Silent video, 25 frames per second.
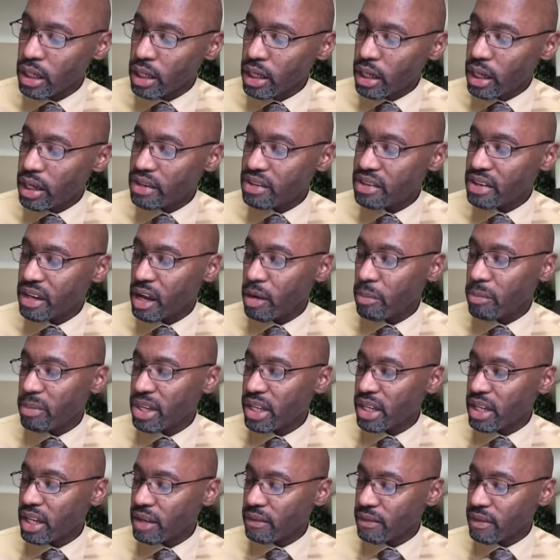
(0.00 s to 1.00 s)
It shall be
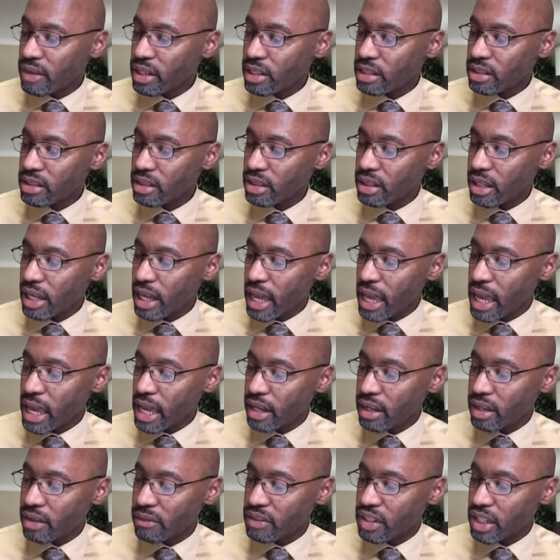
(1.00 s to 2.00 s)
given into the
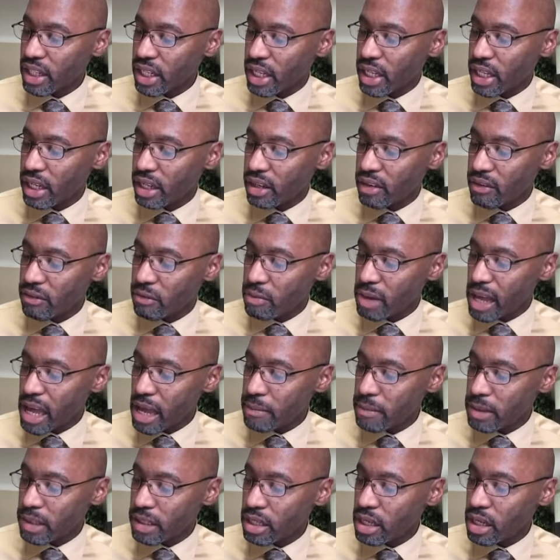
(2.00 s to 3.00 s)
hand of the king of
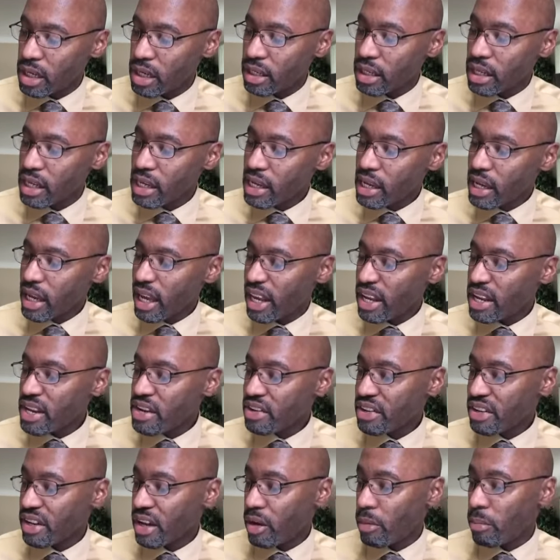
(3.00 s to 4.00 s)
Babylon, and he
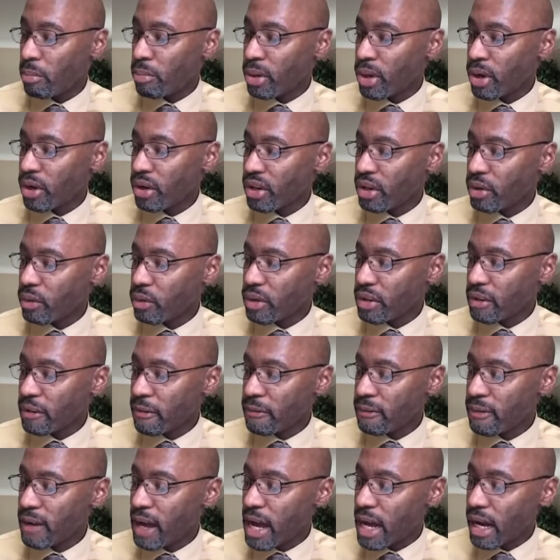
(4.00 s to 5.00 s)
shall burn it
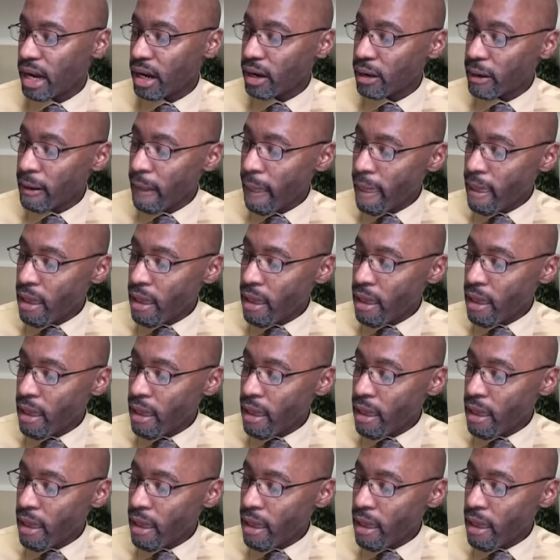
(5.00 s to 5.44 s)
with fire.